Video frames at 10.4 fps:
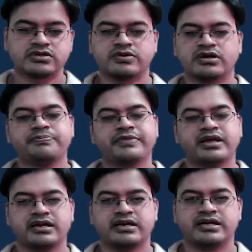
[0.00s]
of all,
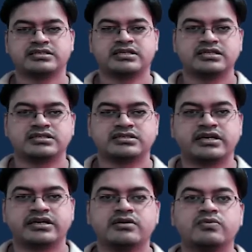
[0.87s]
let us
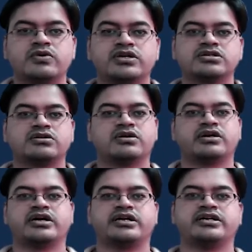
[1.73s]
understand what is a
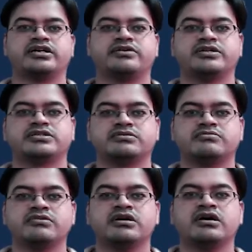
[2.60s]
quadratic equation
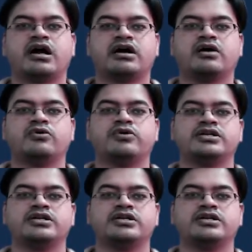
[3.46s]
and how it